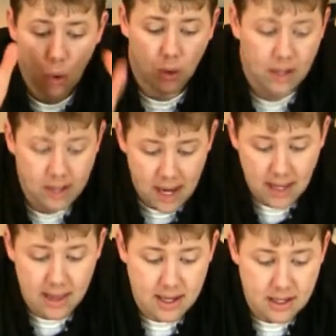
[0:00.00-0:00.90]
We're going to
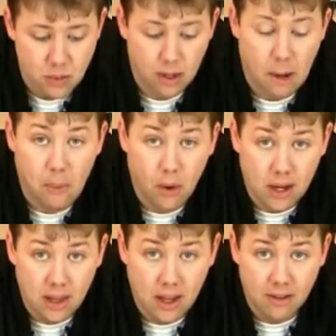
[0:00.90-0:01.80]
take this, we're going to put
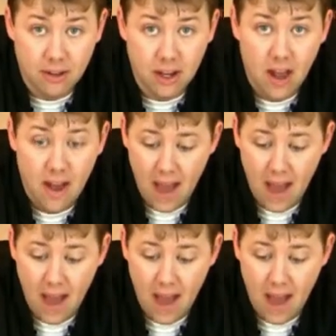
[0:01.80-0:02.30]
it in the oven